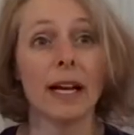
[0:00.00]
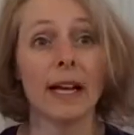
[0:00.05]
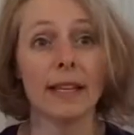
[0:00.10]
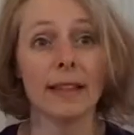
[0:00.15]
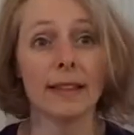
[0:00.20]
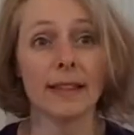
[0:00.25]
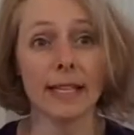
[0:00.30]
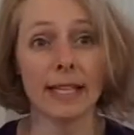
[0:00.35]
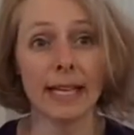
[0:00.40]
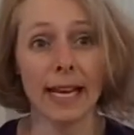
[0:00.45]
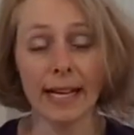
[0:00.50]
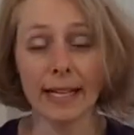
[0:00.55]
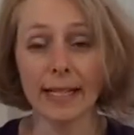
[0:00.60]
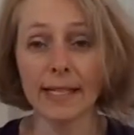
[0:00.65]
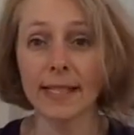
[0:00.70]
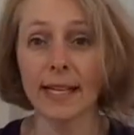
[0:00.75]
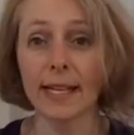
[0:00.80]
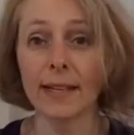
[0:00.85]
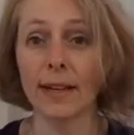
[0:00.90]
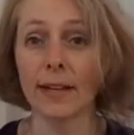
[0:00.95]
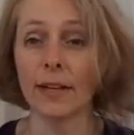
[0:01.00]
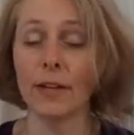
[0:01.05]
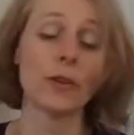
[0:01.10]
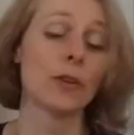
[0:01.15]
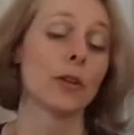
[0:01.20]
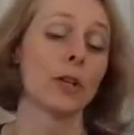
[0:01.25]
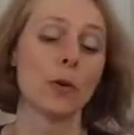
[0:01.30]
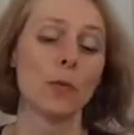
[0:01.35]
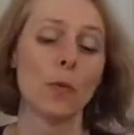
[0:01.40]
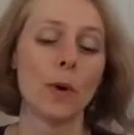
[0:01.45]
The next thing that you're
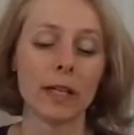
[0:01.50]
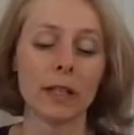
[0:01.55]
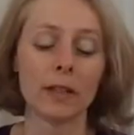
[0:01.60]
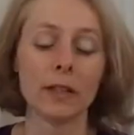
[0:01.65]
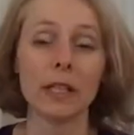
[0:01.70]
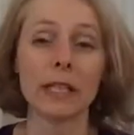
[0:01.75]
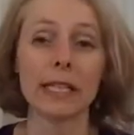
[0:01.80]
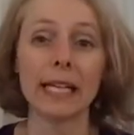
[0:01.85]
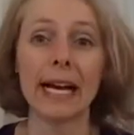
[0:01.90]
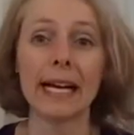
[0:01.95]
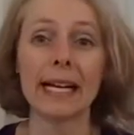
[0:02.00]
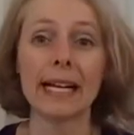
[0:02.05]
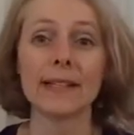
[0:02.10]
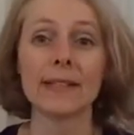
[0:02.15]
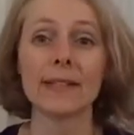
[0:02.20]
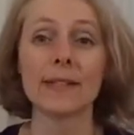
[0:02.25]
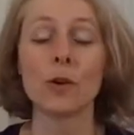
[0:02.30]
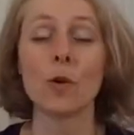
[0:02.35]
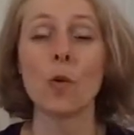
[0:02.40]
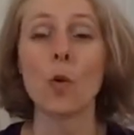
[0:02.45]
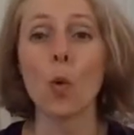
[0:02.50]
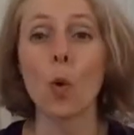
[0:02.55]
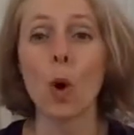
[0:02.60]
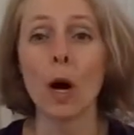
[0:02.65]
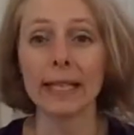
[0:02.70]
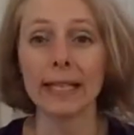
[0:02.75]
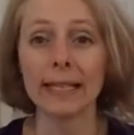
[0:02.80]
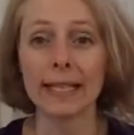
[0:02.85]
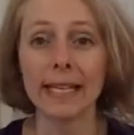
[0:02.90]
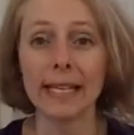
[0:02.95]
going to want to look at is the
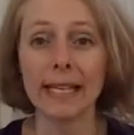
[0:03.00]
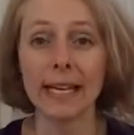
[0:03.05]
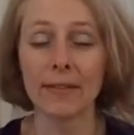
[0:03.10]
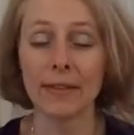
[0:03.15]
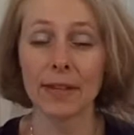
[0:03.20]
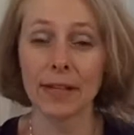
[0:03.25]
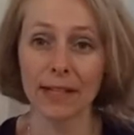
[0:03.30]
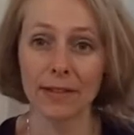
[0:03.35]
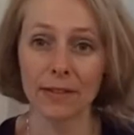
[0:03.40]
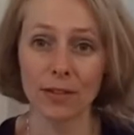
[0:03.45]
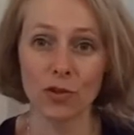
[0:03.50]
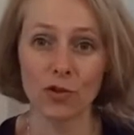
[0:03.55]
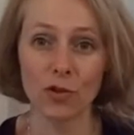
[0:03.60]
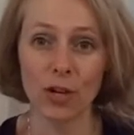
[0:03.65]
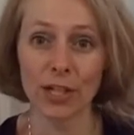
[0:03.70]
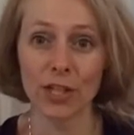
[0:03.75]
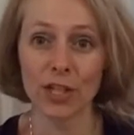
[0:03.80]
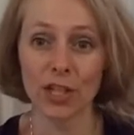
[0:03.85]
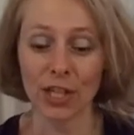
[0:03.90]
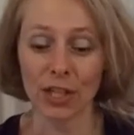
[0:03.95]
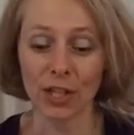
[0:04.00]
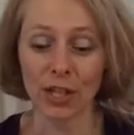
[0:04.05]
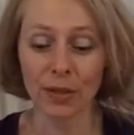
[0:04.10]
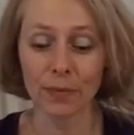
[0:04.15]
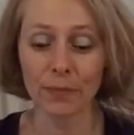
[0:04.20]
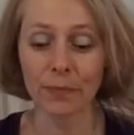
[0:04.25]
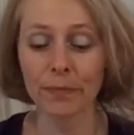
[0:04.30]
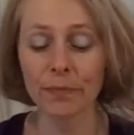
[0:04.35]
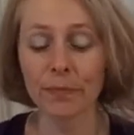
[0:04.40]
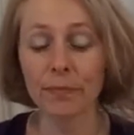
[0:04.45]
quality of the construction.
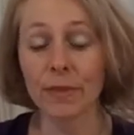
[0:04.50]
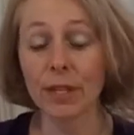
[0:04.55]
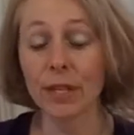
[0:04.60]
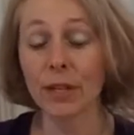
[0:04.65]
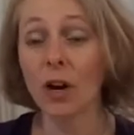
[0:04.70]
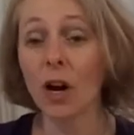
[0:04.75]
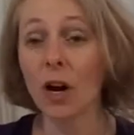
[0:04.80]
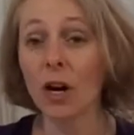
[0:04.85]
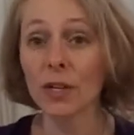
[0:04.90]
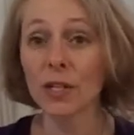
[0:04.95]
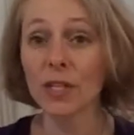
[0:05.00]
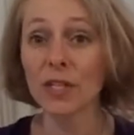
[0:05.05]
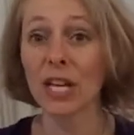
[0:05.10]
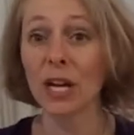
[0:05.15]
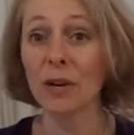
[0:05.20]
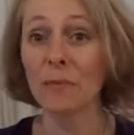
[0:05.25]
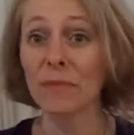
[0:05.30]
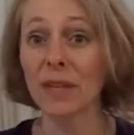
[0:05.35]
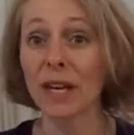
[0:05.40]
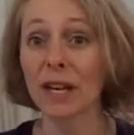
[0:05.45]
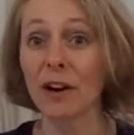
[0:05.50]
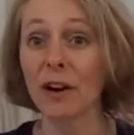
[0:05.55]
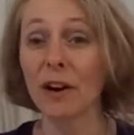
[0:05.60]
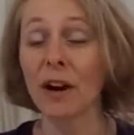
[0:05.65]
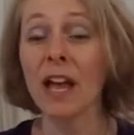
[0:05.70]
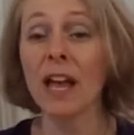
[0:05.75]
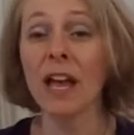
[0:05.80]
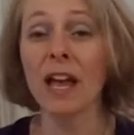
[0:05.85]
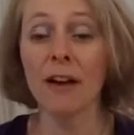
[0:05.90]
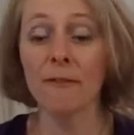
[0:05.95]
There are some that are
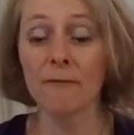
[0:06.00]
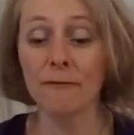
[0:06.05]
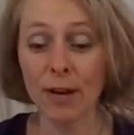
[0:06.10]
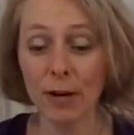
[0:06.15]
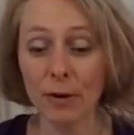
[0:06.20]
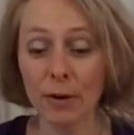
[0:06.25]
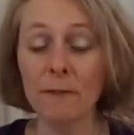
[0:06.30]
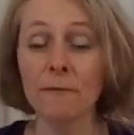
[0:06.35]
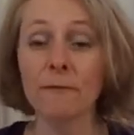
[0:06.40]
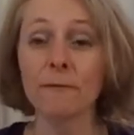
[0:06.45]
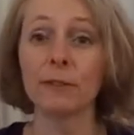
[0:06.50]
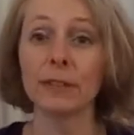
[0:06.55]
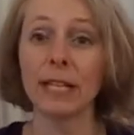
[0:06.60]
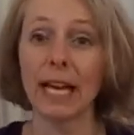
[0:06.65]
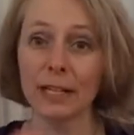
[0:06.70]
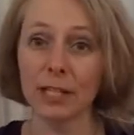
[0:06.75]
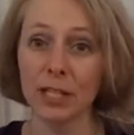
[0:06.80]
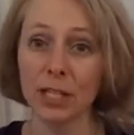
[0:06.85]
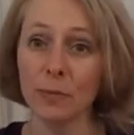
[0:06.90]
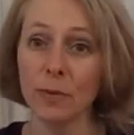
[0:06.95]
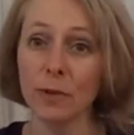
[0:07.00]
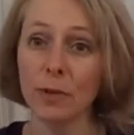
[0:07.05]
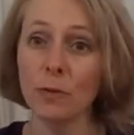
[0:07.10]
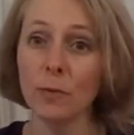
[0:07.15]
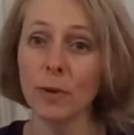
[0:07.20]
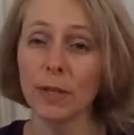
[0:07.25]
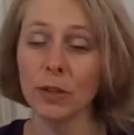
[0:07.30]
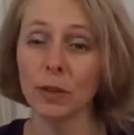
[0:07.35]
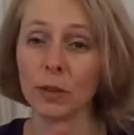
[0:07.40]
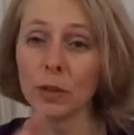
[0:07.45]
very flexible
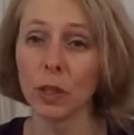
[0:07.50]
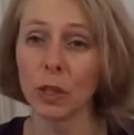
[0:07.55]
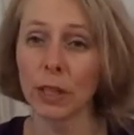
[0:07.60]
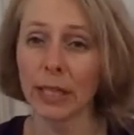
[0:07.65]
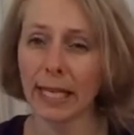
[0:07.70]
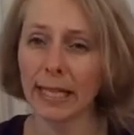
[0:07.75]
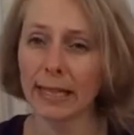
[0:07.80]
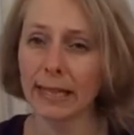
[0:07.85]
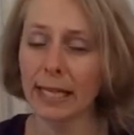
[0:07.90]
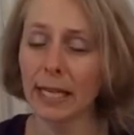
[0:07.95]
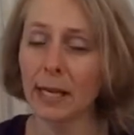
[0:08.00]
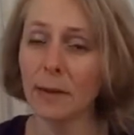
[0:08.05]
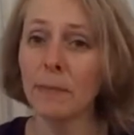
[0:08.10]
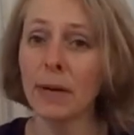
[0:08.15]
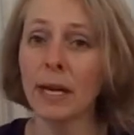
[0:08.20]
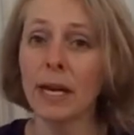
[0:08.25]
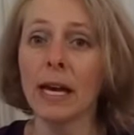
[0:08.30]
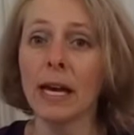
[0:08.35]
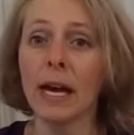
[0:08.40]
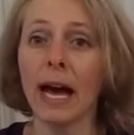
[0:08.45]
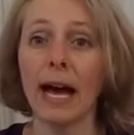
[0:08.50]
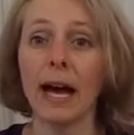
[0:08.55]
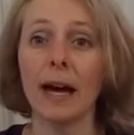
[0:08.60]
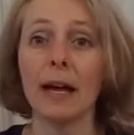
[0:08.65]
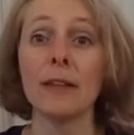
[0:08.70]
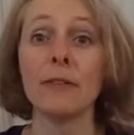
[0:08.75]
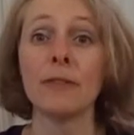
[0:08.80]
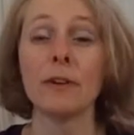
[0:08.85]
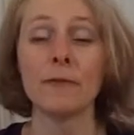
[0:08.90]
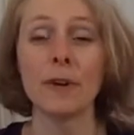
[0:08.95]
when you look at them,
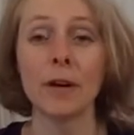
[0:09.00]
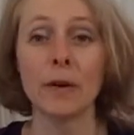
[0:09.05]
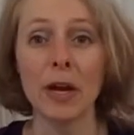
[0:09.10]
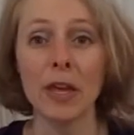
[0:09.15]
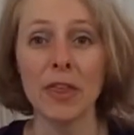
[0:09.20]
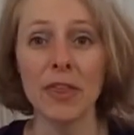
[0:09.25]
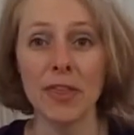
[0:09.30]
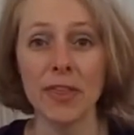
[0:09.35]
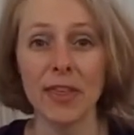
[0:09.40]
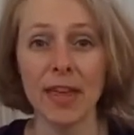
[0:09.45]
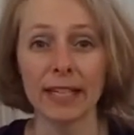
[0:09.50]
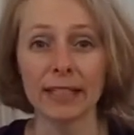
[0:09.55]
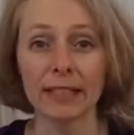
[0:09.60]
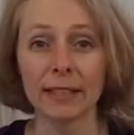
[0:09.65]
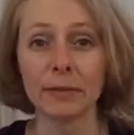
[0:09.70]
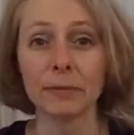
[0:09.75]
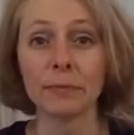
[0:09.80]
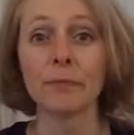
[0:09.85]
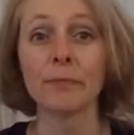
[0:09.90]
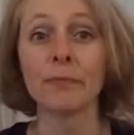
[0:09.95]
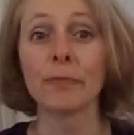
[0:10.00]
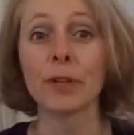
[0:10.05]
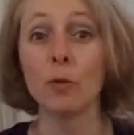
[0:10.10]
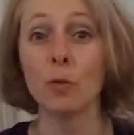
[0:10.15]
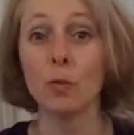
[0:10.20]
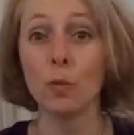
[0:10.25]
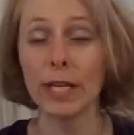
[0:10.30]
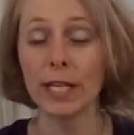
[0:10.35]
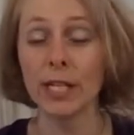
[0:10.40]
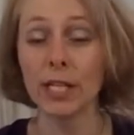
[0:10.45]
and they're very thin,
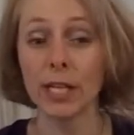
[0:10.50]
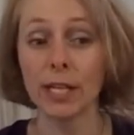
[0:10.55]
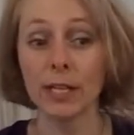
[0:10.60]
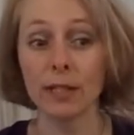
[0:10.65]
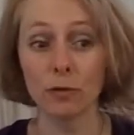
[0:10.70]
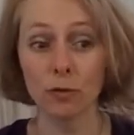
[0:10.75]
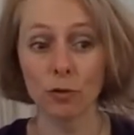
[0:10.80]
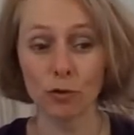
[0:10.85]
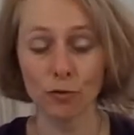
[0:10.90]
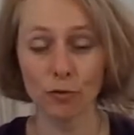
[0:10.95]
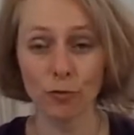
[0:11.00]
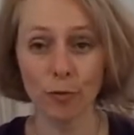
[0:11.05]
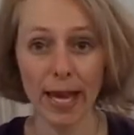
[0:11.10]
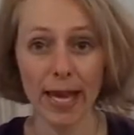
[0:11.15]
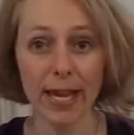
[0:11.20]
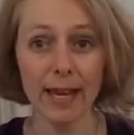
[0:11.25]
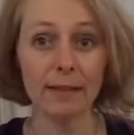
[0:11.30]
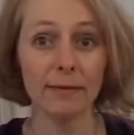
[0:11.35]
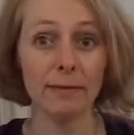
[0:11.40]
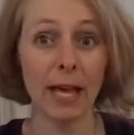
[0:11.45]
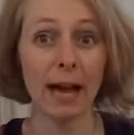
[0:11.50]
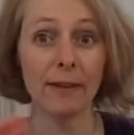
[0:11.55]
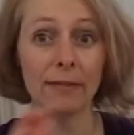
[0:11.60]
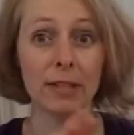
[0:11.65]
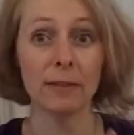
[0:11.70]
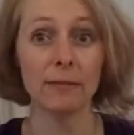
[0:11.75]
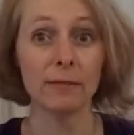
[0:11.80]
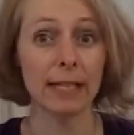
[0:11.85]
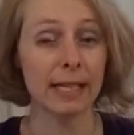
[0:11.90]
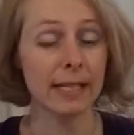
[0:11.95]
which is great having
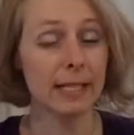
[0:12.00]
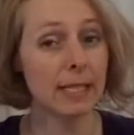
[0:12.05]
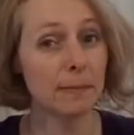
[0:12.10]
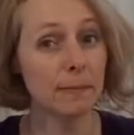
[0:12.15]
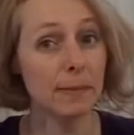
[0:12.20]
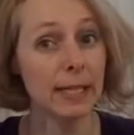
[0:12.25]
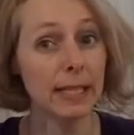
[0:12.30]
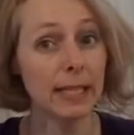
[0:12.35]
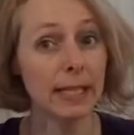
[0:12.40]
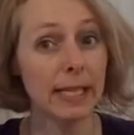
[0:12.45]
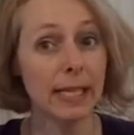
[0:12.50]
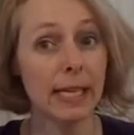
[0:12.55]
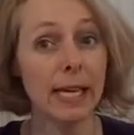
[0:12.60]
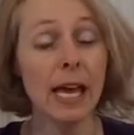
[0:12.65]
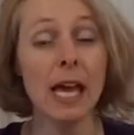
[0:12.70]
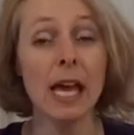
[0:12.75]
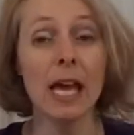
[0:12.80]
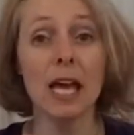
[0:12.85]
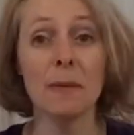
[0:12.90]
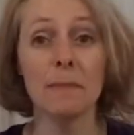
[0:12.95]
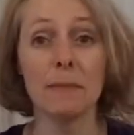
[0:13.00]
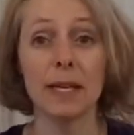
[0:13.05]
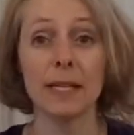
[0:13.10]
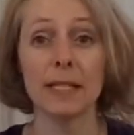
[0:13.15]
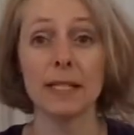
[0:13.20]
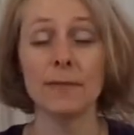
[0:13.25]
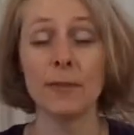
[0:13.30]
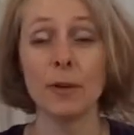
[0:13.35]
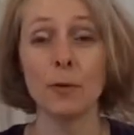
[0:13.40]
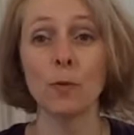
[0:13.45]
the flexibility, because
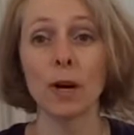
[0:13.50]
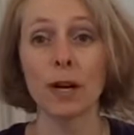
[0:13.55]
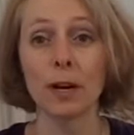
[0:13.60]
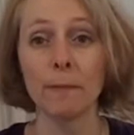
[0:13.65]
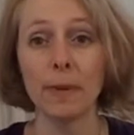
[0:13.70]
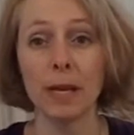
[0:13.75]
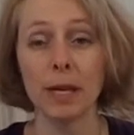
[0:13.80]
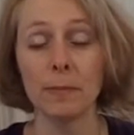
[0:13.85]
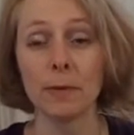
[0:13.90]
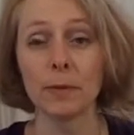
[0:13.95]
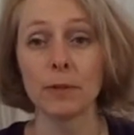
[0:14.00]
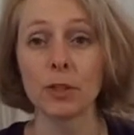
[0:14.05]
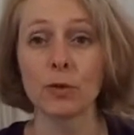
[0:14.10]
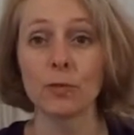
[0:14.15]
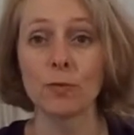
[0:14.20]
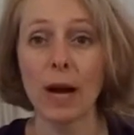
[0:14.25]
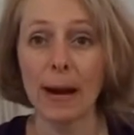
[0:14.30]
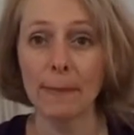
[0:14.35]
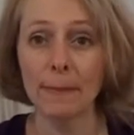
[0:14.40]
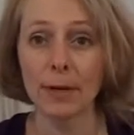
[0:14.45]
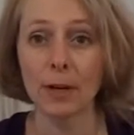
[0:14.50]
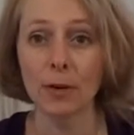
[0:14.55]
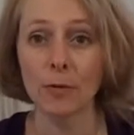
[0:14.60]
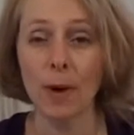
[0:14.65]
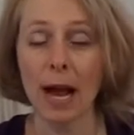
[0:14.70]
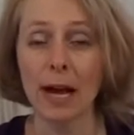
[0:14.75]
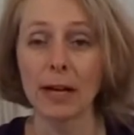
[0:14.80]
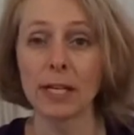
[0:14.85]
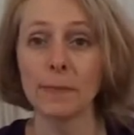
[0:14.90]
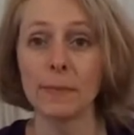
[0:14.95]
if you want to be able to wrap it
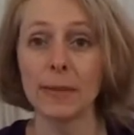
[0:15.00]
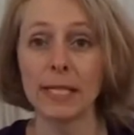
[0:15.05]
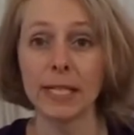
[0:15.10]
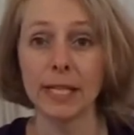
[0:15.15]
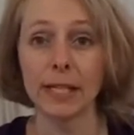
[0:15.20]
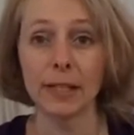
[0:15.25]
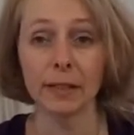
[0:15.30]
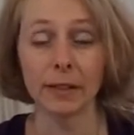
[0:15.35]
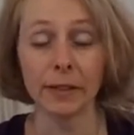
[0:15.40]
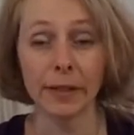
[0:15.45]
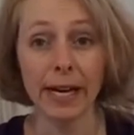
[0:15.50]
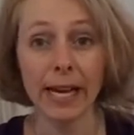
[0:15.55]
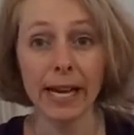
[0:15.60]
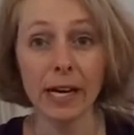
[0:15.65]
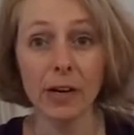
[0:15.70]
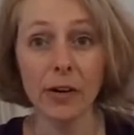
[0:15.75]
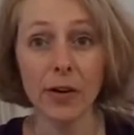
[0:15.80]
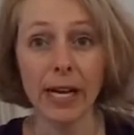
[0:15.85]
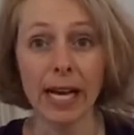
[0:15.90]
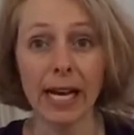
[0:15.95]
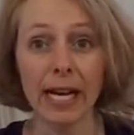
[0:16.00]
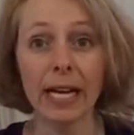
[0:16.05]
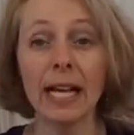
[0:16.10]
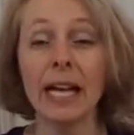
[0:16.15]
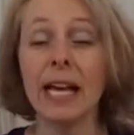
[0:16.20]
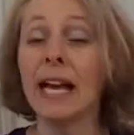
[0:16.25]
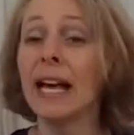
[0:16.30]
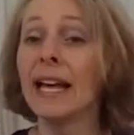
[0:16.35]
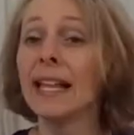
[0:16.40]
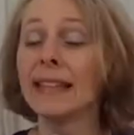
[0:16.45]
around a particular area,
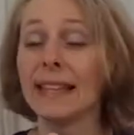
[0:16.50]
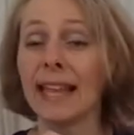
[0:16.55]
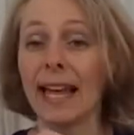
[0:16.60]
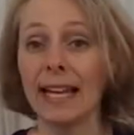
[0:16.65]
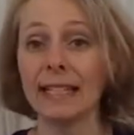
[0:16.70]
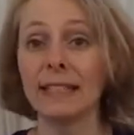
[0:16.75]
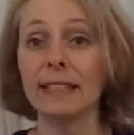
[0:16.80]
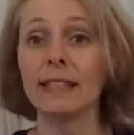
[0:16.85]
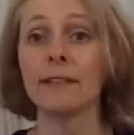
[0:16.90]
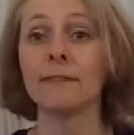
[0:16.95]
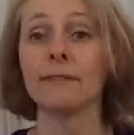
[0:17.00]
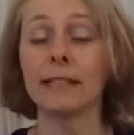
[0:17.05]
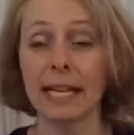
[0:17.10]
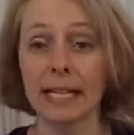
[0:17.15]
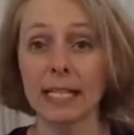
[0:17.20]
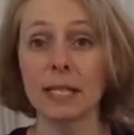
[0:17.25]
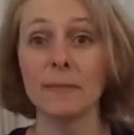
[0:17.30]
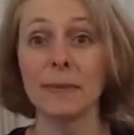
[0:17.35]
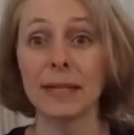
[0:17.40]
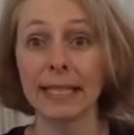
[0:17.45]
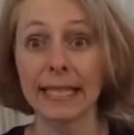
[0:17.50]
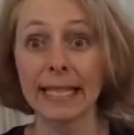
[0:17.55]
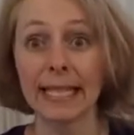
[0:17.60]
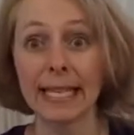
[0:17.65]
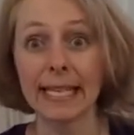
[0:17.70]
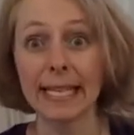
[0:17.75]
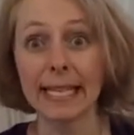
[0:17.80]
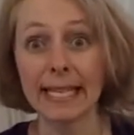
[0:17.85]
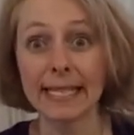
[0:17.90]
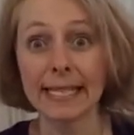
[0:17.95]
then the
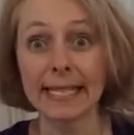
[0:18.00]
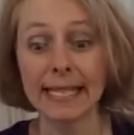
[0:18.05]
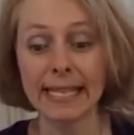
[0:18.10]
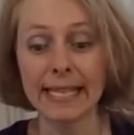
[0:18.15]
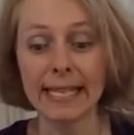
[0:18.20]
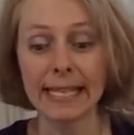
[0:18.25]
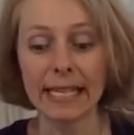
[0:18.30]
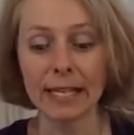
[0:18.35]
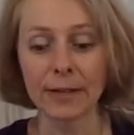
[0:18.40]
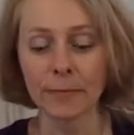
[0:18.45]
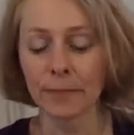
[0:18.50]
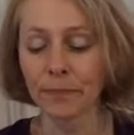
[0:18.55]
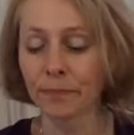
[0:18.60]
flexibility is key.